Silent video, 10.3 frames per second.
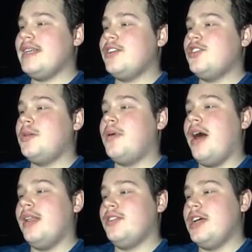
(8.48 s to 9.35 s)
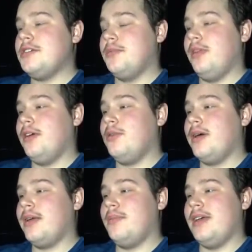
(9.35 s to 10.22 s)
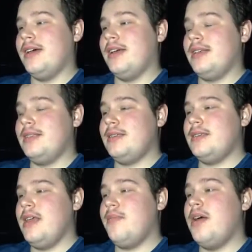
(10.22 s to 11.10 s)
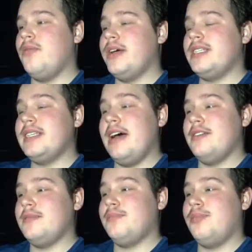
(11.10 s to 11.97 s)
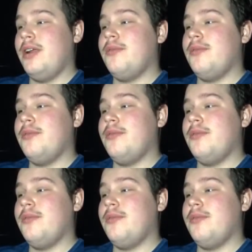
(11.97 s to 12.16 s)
I should apologize really quick, because if my voice sounds pretty